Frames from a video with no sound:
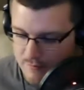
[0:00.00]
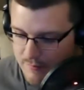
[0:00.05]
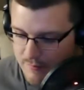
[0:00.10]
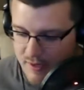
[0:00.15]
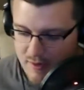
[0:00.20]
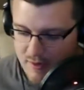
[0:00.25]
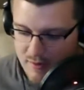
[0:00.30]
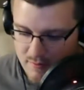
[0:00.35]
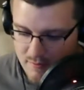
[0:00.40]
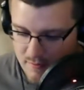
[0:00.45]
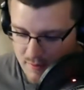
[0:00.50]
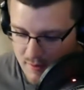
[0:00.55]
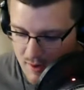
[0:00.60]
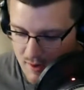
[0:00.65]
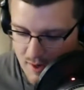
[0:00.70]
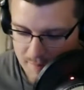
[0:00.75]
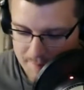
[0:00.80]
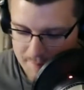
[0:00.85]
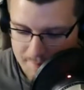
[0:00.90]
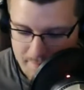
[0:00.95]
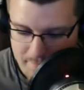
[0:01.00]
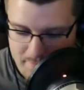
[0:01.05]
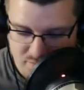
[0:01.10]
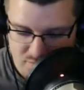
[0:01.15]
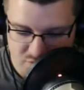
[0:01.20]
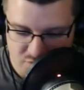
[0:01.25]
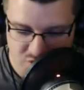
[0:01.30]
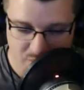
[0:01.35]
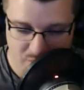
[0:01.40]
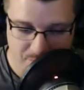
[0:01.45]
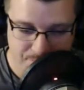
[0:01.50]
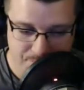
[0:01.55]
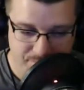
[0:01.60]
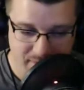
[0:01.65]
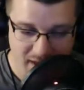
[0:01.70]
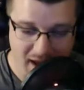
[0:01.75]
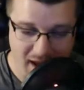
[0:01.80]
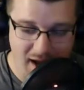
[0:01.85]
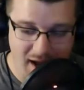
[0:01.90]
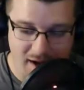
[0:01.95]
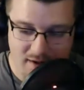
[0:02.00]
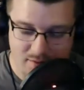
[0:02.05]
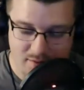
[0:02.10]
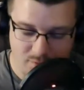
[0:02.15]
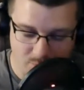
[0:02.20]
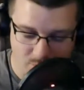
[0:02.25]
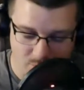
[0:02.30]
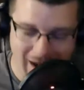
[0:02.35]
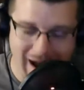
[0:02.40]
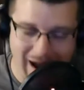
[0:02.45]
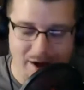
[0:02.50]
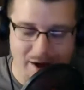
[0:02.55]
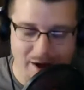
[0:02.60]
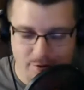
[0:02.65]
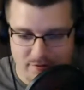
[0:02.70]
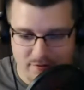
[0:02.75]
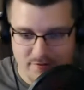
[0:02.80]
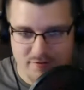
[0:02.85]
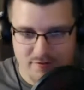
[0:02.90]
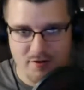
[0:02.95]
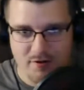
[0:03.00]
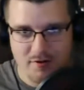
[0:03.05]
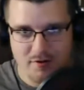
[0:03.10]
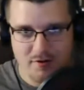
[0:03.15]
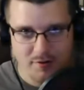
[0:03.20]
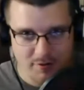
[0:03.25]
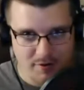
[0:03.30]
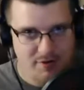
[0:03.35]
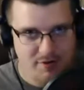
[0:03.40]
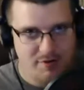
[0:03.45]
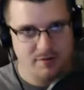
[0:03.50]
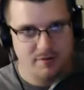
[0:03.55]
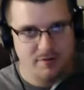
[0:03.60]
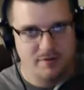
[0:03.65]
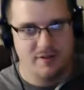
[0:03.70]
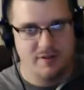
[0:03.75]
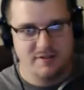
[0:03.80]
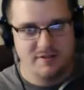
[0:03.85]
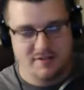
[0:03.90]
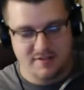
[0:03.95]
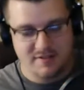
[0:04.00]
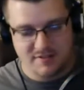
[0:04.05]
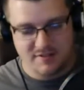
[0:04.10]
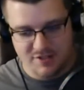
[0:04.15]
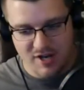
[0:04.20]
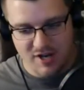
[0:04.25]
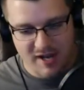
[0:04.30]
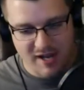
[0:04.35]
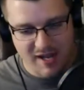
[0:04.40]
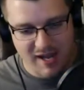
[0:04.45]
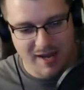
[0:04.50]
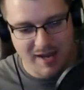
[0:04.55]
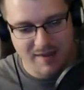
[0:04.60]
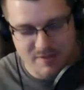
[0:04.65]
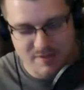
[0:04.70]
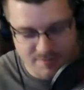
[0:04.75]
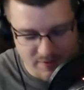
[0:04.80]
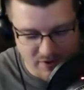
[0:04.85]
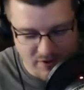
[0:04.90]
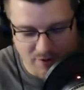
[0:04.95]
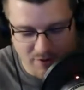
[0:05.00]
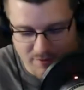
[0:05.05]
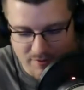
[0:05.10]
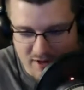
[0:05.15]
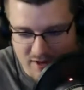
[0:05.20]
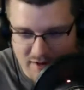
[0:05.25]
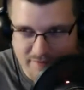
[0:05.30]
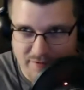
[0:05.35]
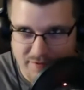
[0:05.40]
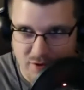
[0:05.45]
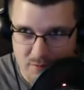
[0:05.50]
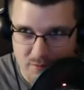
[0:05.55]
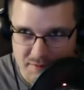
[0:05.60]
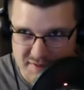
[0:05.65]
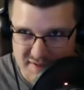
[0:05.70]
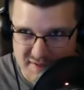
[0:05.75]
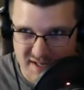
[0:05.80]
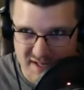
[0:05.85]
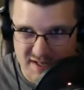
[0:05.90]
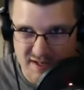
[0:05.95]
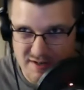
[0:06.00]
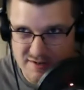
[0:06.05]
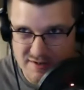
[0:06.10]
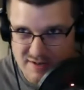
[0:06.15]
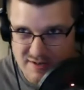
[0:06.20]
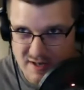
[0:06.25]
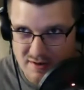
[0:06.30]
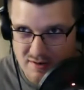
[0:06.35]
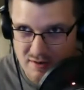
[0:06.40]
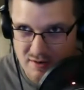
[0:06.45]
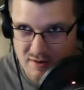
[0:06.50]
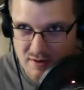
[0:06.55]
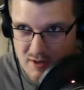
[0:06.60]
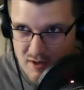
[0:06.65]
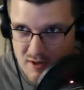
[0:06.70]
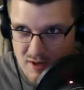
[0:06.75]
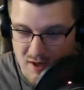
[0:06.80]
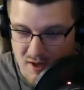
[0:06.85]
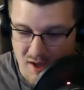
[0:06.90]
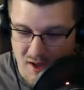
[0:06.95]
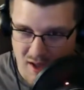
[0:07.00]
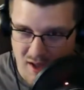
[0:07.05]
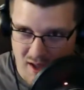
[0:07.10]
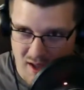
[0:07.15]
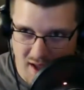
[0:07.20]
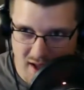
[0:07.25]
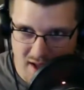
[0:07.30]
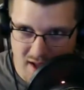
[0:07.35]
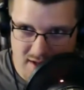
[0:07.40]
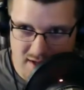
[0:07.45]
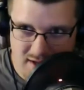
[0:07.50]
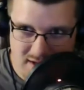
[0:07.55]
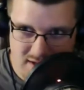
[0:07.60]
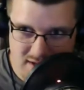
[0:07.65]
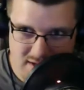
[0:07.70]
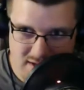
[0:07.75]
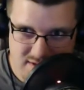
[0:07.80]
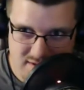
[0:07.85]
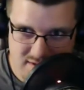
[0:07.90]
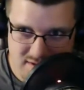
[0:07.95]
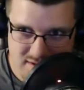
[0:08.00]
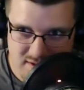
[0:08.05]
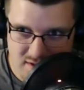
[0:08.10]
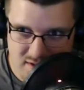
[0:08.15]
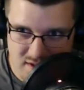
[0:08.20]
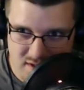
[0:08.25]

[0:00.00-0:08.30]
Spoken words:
But so yeah, wow, who knew? It's this giant game that's been going on for almost 10 years now, and it's